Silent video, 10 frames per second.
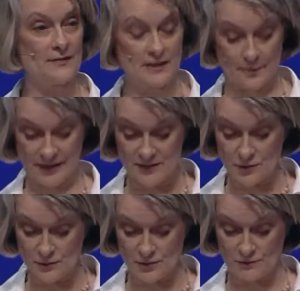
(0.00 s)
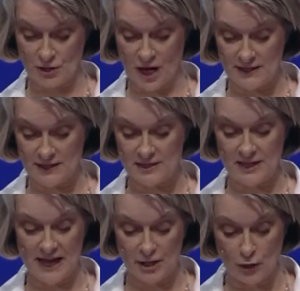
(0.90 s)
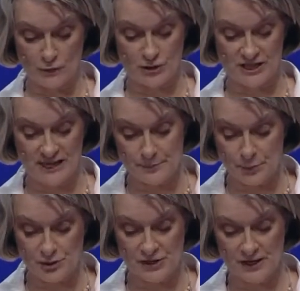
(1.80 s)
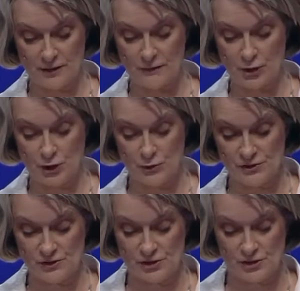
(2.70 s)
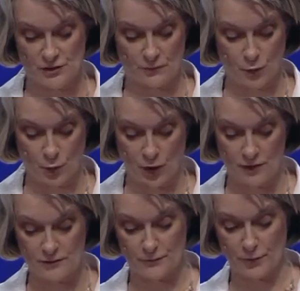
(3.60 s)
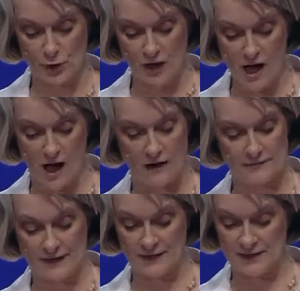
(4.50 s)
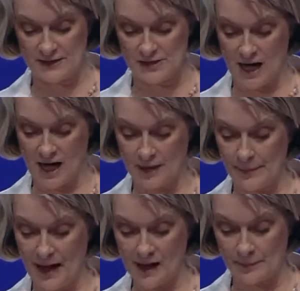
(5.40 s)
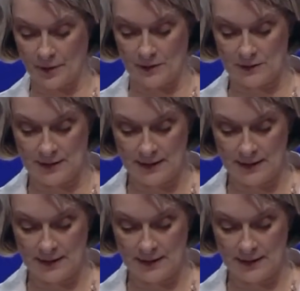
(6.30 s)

and the Epistles of John contain over 10% of the usages of the words for love in the entire Bible.